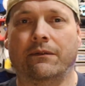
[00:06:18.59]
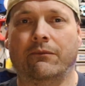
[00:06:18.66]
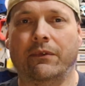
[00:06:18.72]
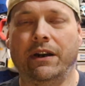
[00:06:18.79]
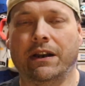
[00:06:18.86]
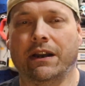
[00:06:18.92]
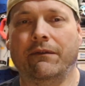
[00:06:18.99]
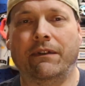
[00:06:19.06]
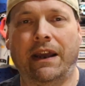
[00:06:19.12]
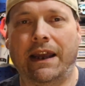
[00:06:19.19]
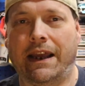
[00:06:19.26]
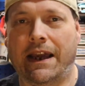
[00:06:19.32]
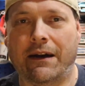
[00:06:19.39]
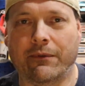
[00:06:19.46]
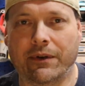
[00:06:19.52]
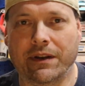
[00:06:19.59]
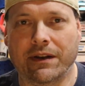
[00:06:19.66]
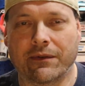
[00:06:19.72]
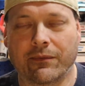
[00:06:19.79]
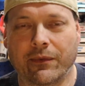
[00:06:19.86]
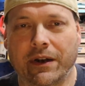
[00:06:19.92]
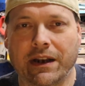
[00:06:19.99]
We'd love to hang out with
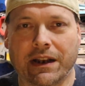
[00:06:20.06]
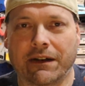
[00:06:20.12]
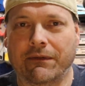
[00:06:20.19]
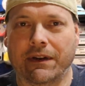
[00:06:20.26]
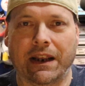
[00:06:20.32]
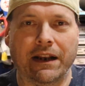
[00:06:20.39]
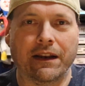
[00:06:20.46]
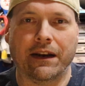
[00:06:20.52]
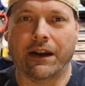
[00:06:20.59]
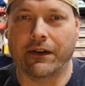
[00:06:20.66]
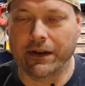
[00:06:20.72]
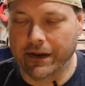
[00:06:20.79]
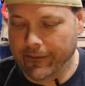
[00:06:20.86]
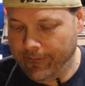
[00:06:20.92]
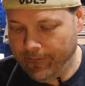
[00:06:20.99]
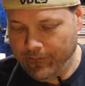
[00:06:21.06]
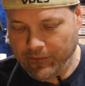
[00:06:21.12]
you. We'd love to get to know you.